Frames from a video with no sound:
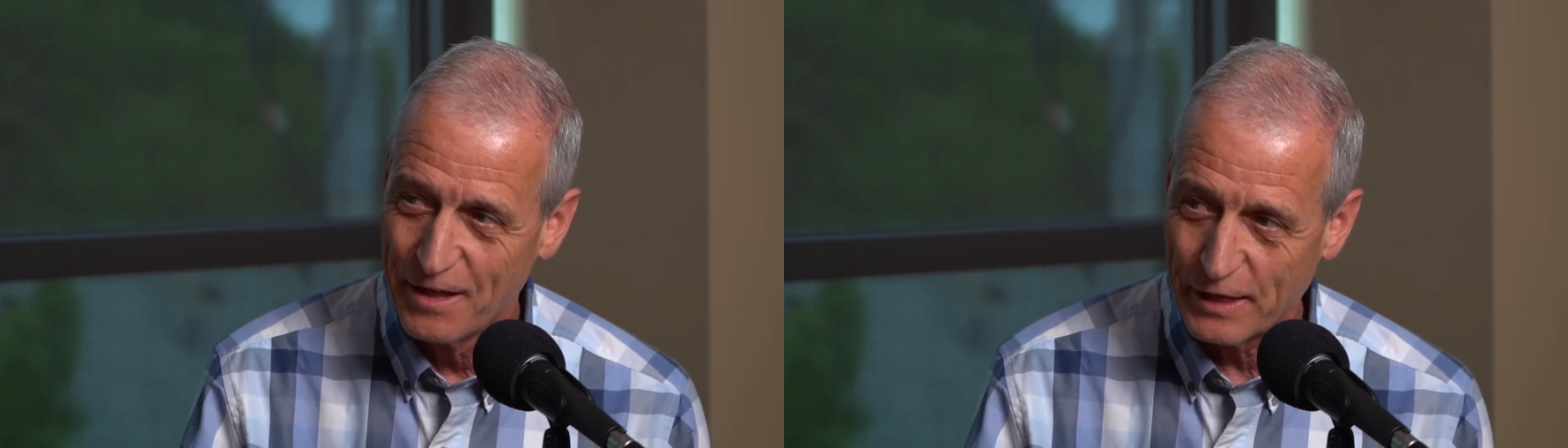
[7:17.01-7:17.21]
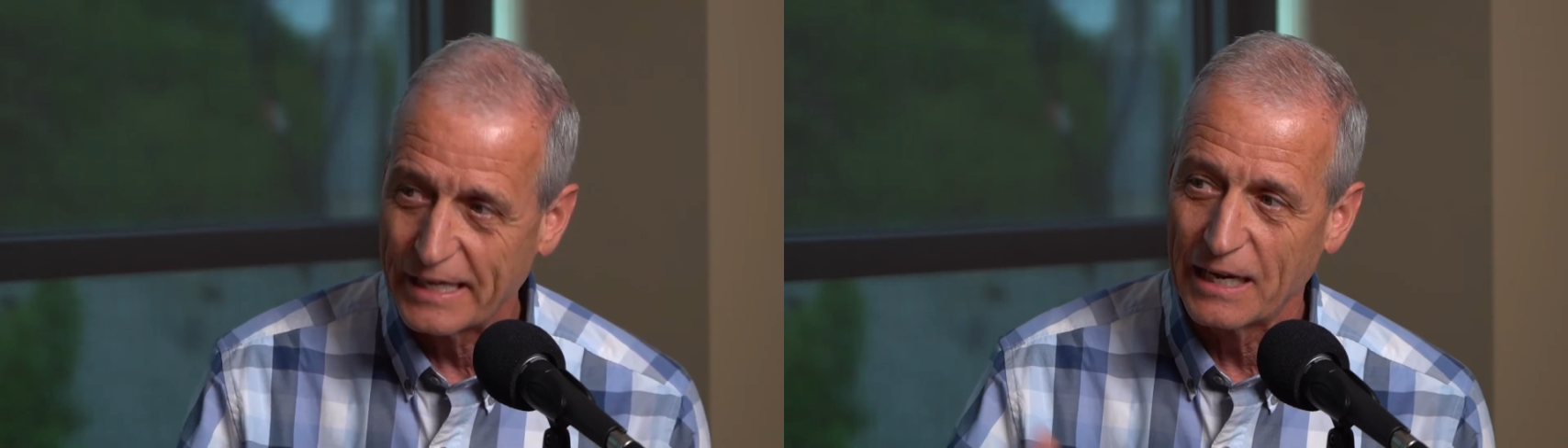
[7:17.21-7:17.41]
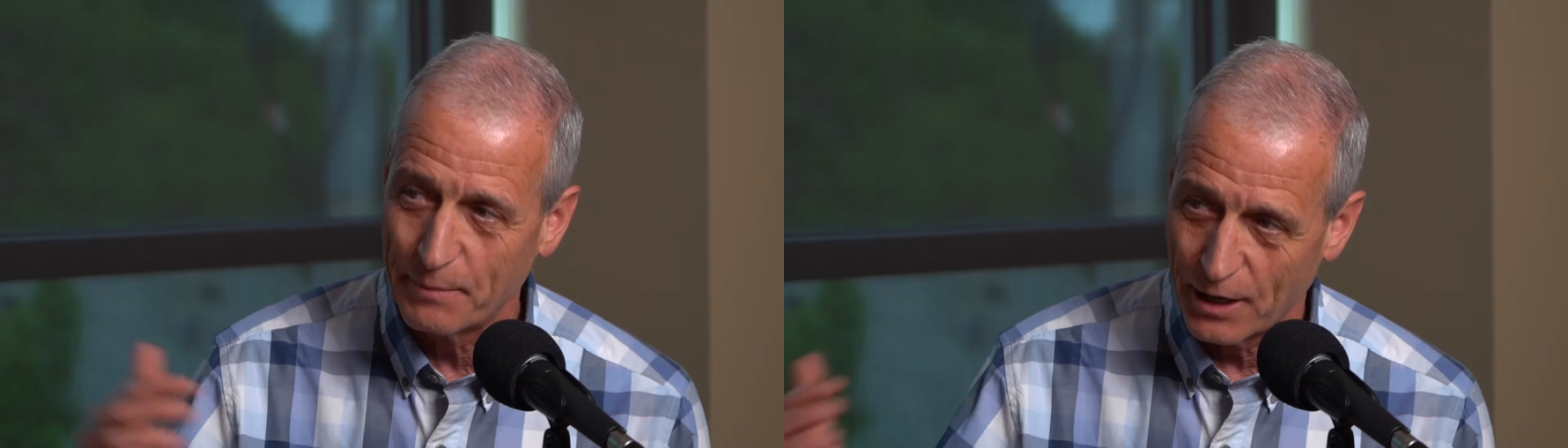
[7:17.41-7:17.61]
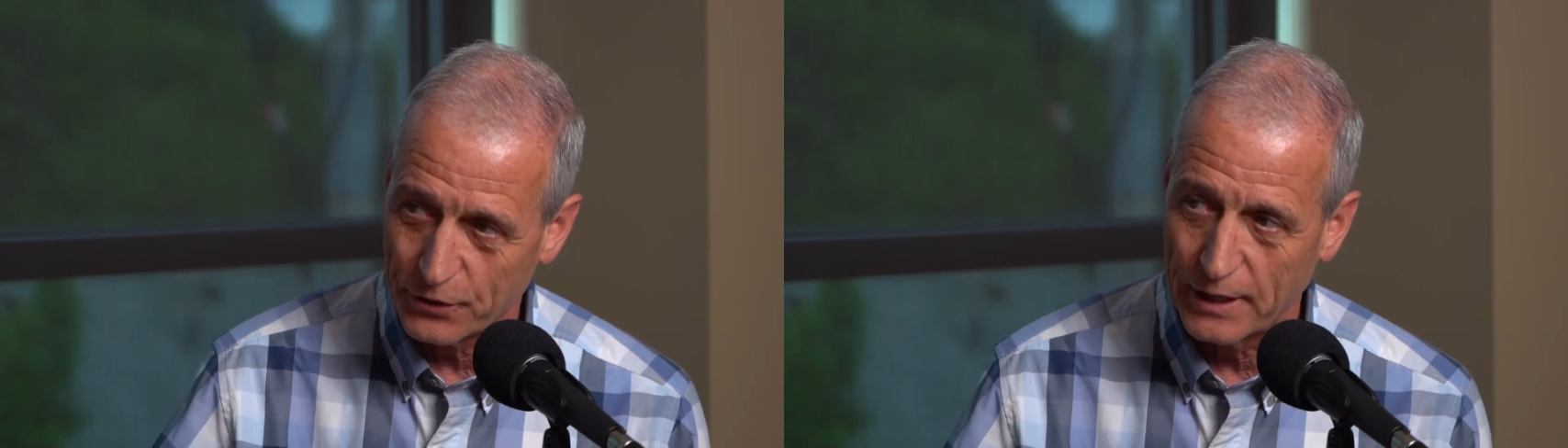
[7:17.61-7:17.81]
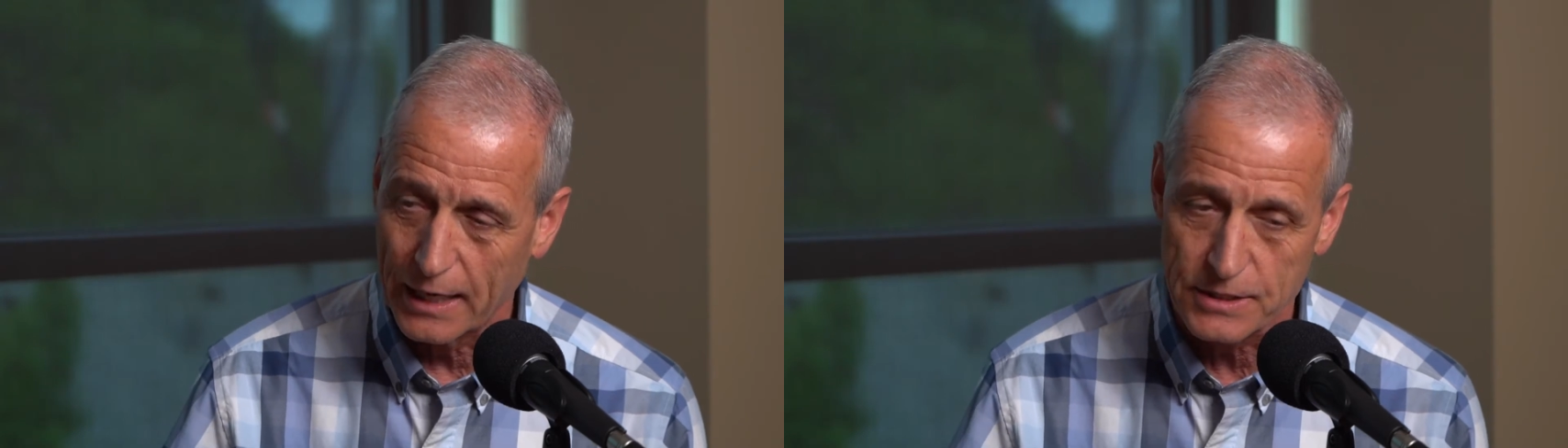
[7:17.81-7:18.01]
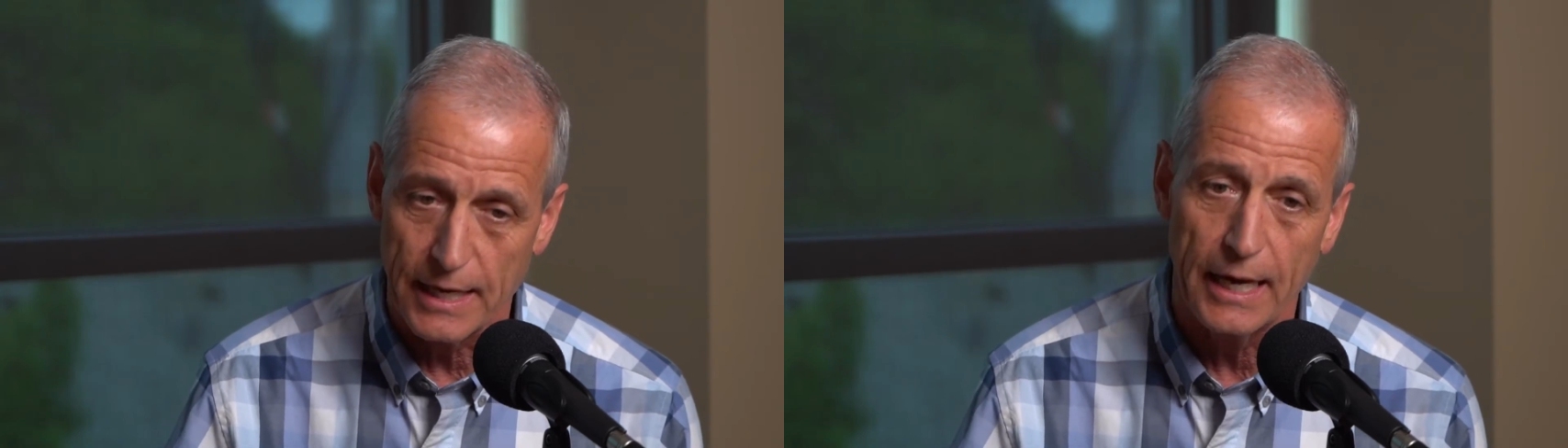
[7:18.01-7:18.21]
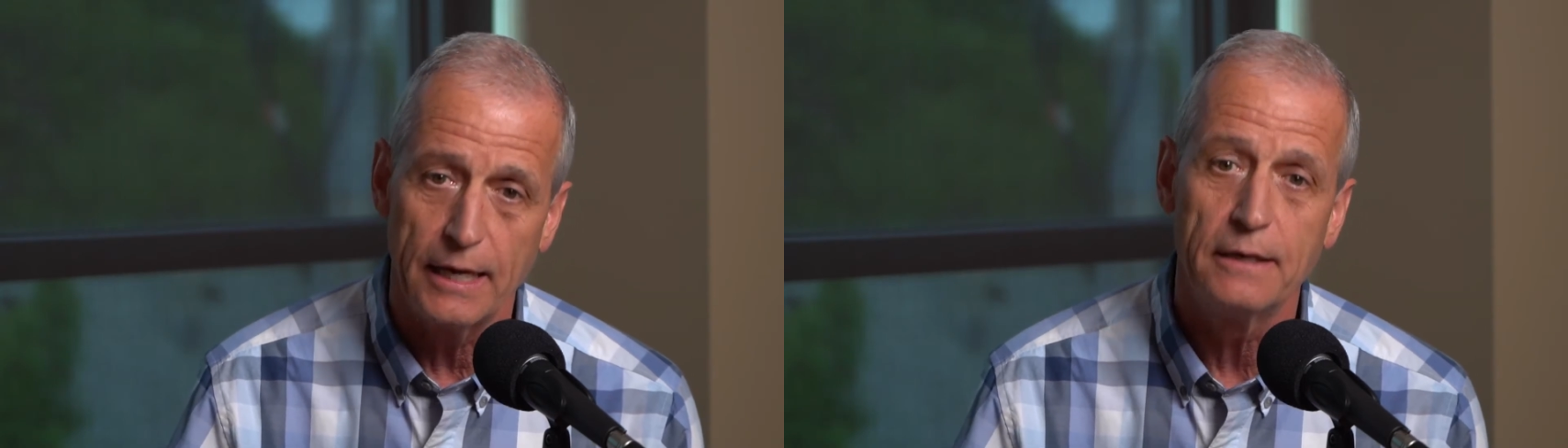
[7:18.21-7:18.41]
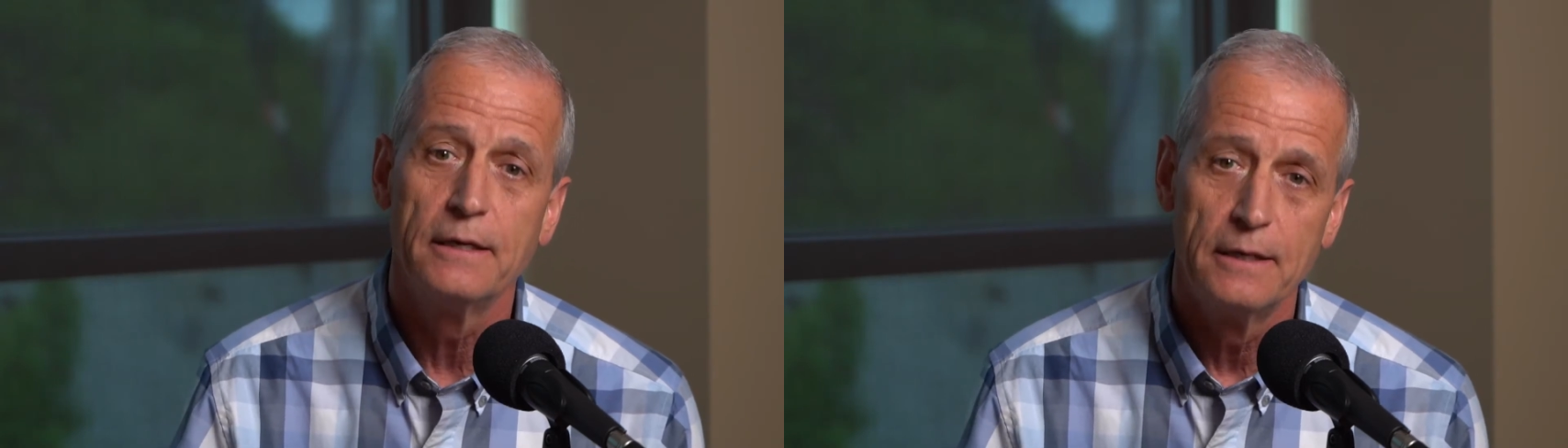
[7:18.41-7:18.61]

thinking about the next day.